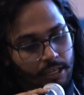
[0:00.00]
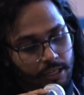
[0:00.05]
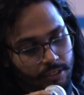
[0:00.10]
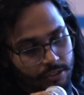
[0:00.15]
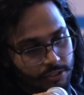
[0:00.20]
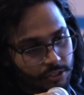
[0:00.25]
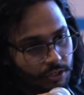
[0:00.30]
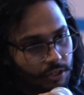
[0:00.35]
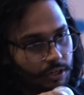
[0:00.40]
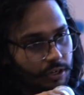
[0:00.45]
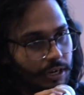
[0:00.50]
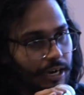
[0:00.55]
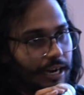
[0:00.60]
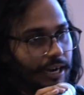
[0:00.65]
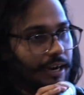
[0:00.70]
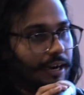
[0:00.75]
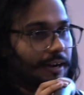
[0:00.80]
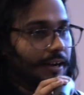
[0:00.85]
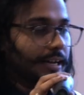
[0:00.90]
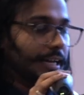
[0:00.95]

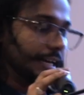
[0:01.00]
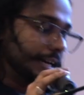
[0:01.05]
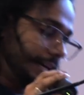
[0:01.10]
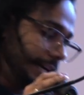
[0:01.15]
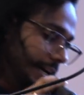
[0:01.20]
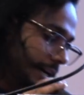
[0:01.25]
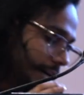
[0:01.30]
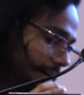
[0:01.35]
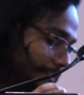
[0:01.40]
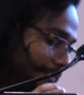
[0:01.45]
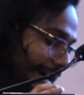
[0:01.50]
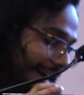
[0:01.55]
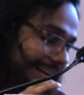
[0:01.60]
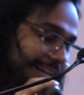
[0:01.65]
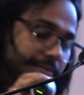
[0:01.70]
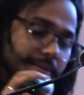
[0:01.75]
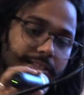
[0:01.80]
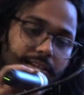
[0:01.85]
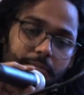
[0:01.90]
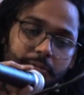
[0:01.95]
So my
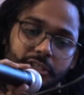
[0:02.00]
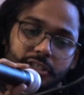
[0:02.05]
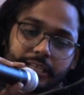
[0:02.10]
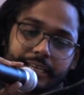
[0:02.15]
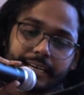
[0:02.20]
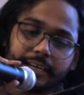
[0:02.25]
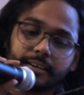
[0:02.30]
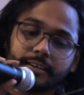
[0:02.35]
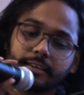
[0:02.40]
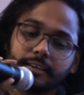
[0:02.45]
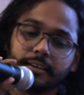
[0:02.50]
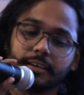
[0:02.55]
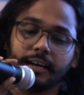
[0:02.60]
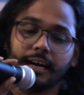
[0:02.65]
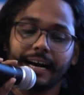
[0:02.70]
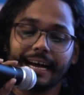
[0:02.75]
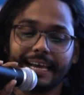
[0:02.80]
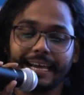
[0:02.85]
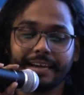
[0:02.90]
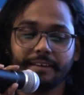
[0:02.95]
name is Abishek.
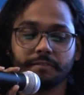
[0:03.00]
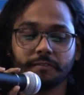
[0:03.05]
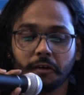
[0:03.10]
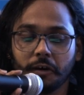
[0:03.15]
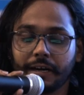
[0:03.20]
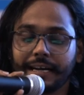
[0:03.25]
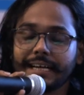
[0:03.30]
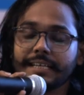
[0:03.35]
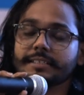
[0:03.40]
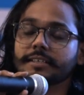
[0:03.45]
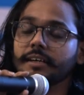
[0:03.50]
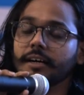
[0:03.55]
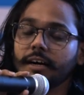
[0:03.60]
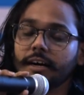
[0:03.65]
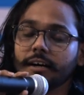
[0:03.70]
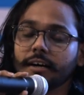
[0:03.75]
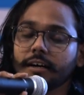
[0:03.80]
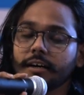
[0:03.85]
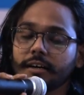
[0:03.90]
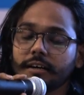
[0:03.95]
I work as
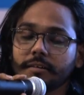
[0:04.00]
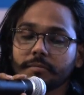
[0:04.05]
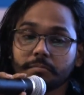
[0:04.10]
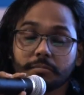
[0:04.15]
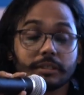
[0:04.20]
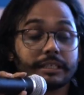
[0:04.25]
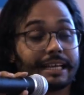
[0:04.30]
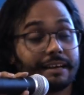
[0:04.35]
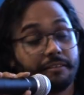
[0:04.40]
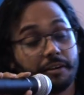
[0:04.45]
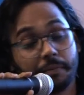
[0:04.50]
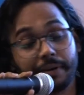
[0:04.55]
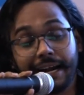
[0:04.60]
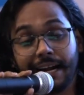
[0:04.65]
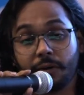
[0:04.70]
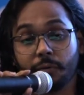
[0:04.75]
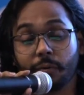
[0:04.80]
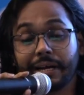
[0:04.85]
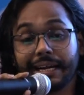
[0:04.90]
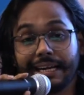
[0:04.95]
a developer
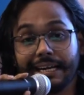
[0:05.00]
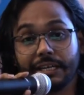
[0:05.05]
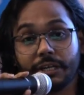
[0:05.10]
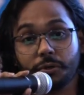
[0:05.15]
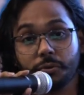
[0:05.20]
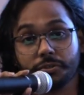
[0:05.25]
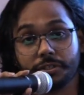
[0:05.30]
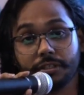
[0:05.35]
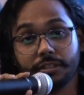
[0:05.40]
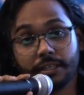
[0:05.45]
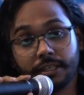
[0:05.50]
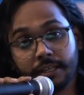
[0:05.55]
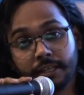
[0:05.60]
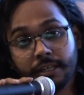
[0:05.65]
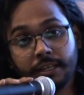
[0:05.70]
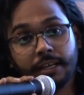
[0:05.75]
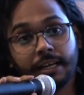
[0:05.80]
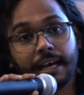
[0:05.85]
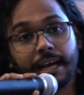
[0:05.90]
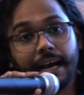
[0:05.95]
advocate at Dozer.
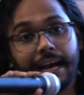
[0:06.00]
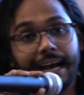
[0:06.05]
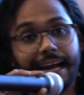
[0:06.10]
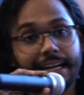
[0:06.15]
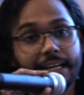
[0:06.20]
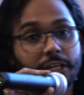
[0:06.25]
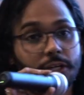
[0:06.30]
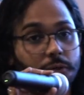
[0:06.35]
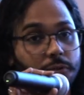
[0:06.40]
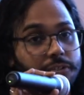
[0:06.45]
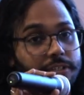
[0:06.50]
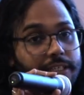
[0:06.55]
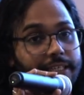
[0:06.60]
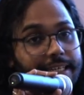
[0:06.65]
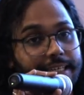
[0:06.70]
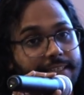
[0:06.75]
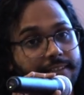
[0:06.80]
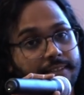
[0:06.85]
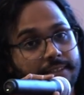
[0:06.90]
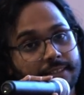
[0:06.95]
And Dozer
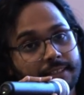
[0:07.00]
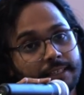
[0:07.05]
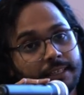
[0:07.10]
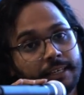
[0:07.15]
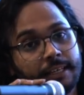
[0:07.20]
is